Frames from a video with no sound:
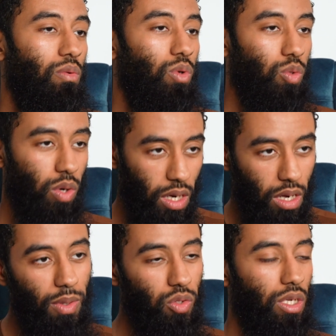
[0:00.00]
which we're going to
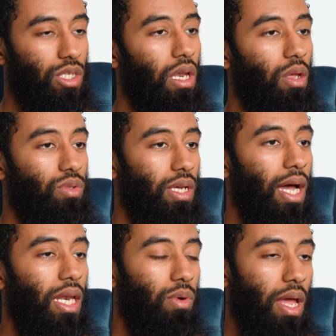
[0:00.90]
come into inshallah
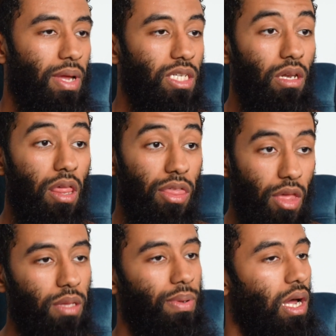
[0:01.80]
ta'ala when I mention the
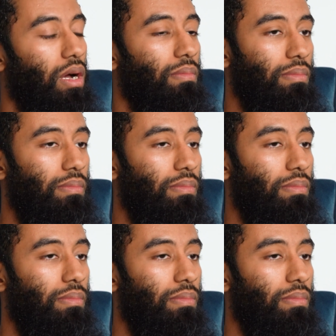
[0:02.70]
3rd pillar.